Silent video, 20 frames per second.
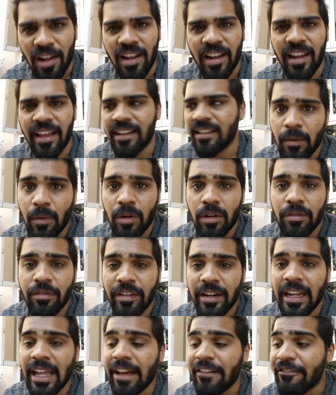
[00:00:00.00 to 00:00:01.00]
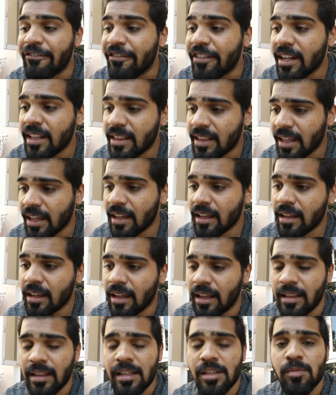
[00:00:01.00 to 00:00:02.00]
Like they want to fit everything
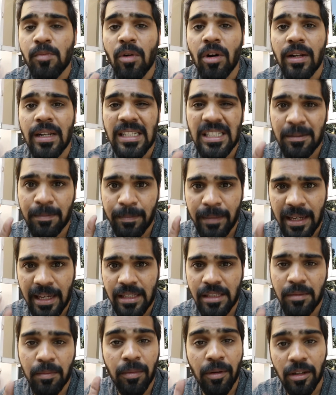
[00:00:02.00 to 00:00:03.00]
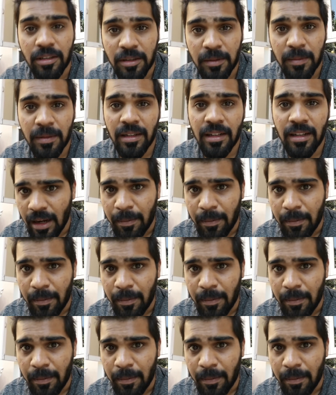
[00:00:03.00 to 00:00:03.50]
in the smallest space possible,